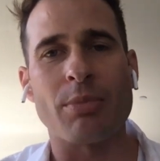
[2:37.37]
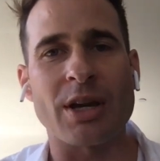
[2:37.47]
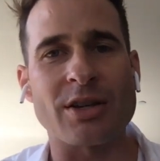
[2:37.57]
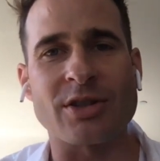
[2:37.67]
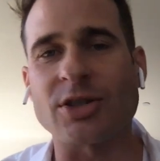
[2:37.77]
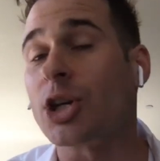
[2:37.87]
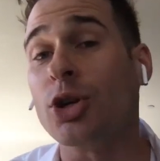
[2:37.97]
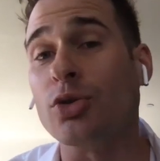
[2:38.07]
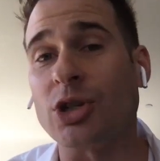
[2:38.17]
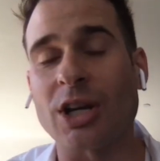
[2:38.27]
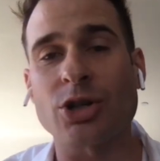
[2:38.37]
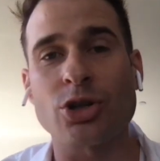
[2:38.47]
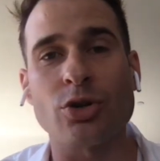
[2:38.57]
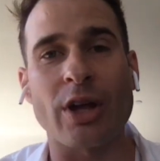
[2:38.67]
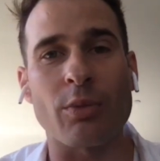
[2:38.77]
because it's a huge
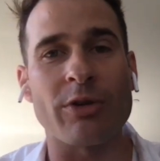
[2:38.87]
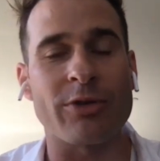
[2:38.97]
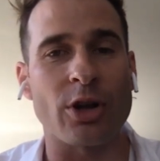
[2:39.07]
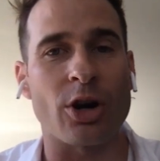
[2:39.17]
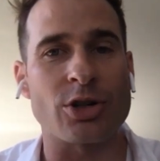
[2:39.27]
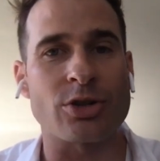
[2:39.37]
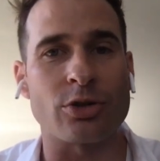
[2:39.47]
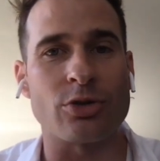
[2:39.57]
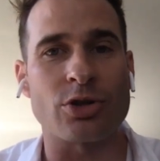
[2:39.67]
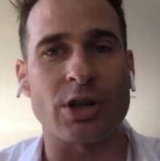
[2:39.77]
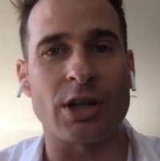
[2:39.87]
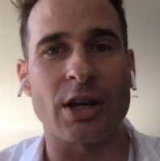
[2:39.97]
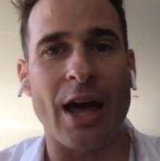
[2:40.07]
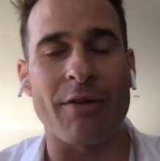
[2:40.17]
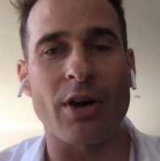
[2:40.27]
issue that we feel our solution
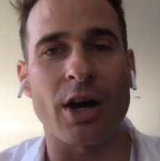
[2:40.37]
can have